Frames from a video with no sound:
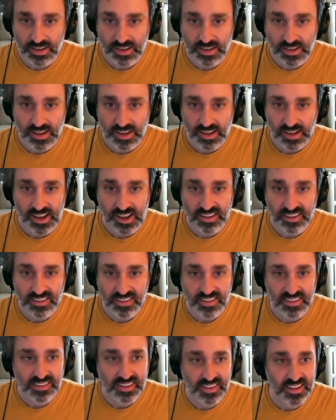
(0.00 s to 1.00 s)
So in
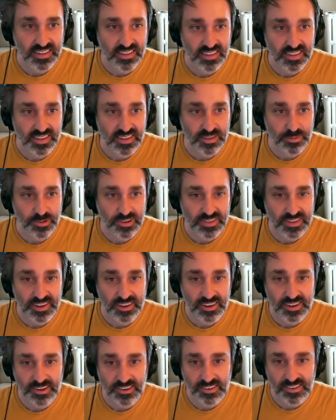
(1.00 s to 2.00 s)
this case, these points out
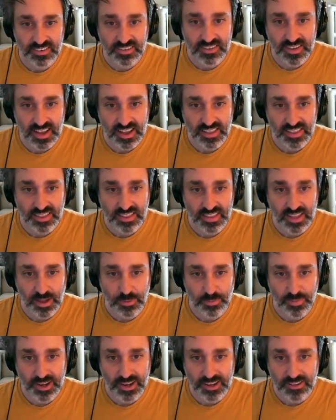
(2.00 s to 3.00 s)
here, there's not that
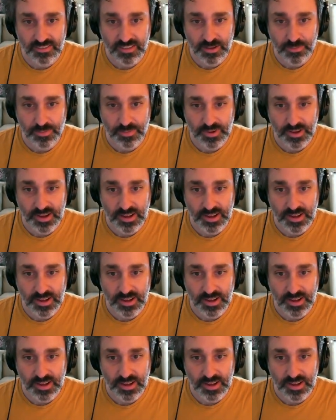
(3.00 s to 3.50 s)
many of them.